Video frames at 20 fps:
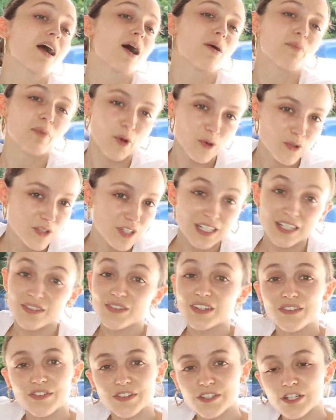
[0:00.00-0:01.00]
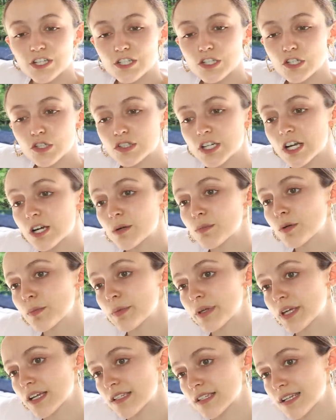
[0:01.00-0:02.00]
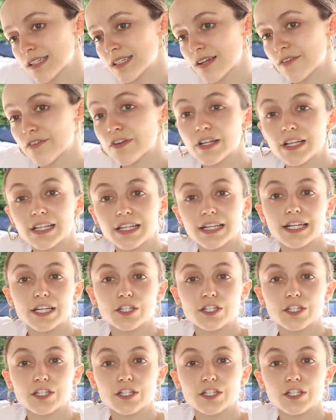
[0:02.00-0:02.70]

I'll post it even if it does look terrible because I definitely